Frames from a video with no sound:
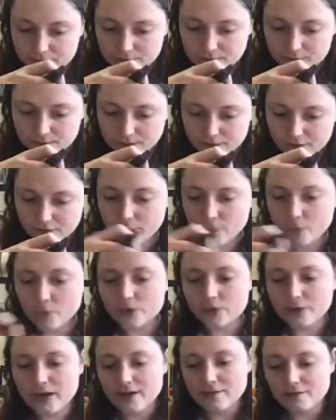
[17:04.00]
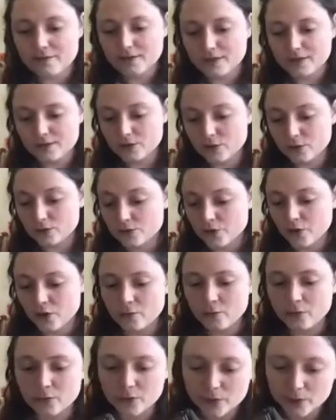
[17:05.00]
if i want to have these on top
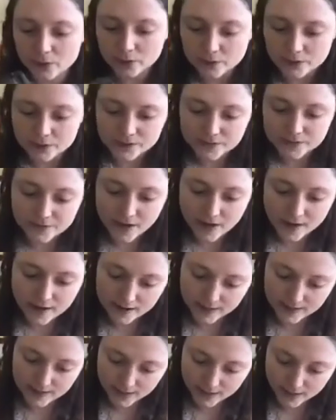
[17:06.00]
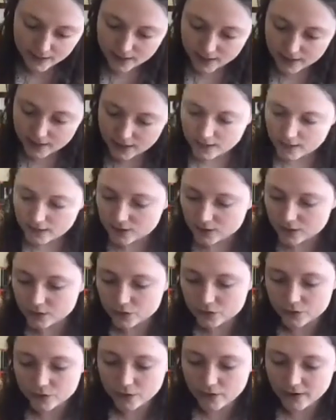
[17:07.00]
or on the side so
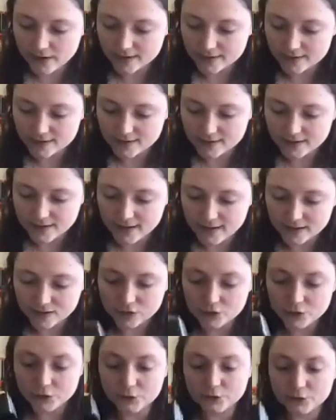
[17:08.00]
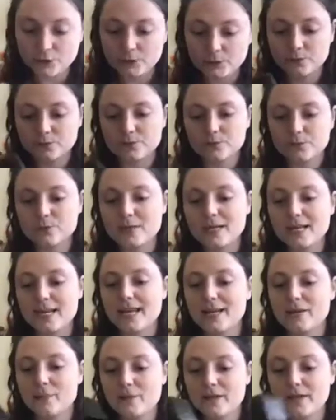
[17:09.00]
do not hesitate to
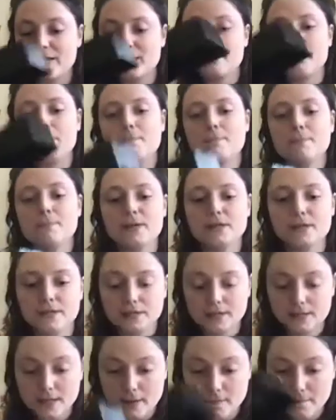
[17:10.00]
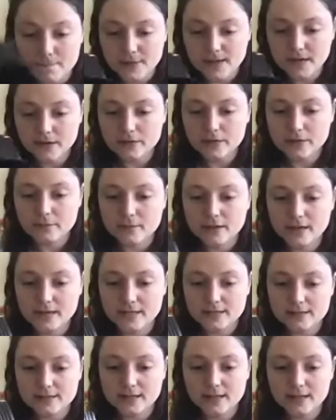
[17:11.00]
play a bit but bear in
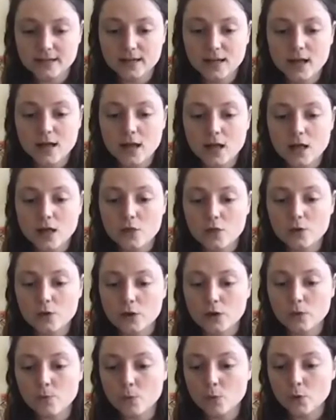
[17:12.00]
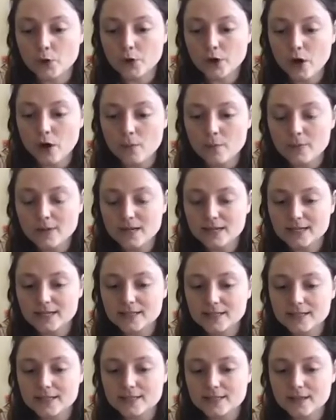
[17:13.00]
mind that the more
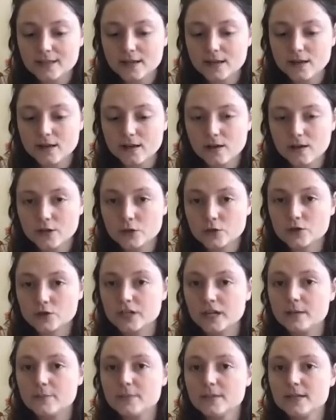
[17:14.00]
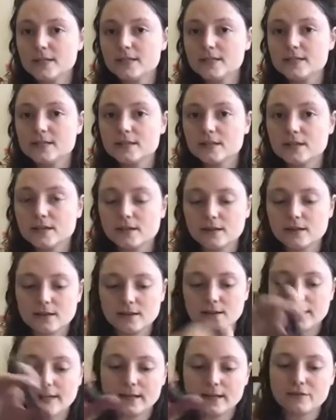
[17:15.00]
complex uh, your shape is
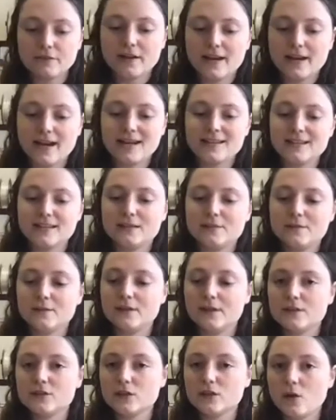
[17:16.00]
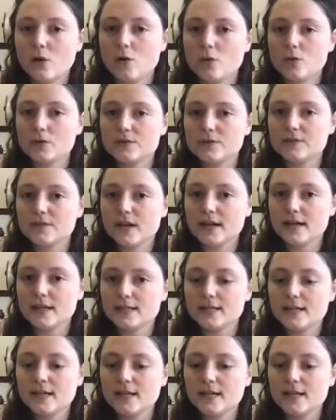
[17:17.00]
like if i added things on the side